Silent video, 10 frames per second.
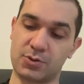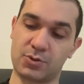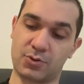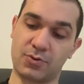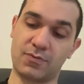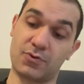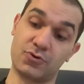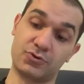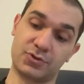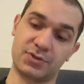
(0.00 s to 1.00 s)
So,
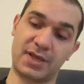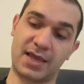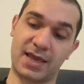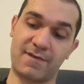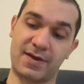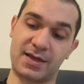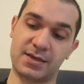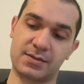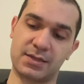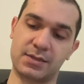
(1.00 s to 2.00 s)
or they have a
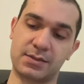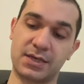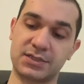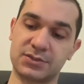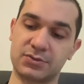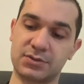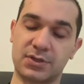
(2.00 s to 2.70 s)
sensation,